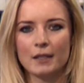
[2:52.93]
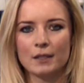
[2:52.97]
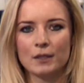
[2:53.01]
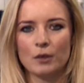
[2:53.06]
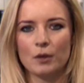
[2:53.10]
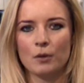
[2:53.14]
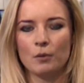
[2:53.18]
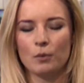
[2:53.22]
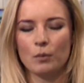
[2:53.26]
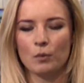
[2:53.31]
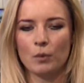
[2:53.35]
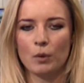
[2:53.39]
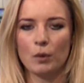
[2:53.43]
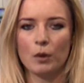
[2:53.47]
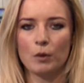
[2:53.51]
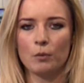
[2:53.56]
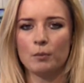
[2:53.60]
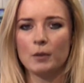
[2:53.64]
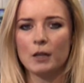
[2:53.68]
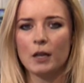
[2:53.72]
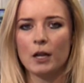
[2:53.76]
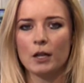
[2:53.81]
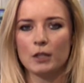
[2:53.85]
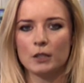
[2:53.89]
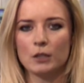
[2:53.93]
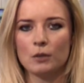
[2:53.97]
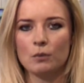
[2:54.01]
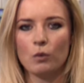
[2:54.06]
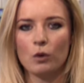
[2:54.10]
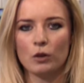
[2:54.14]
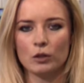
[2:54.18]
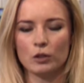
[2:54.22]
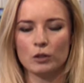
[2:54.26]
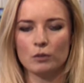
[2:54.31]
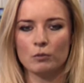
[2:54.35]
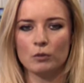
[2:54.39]
so it will be largely
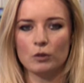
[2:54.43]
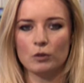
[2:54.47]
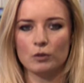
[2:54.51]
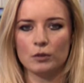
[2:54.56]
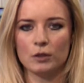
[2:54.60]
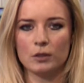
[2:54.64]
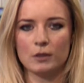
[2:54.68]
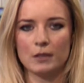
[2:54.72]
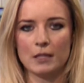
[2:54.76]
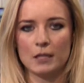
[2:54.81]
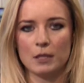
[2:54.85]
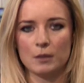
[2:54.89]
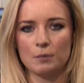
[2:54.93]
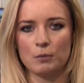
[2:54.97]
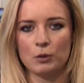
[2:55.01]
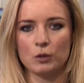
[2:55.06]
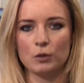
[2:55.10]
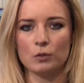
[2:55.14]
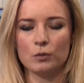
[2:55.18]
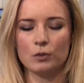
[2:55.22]
watched, and we'll also see this put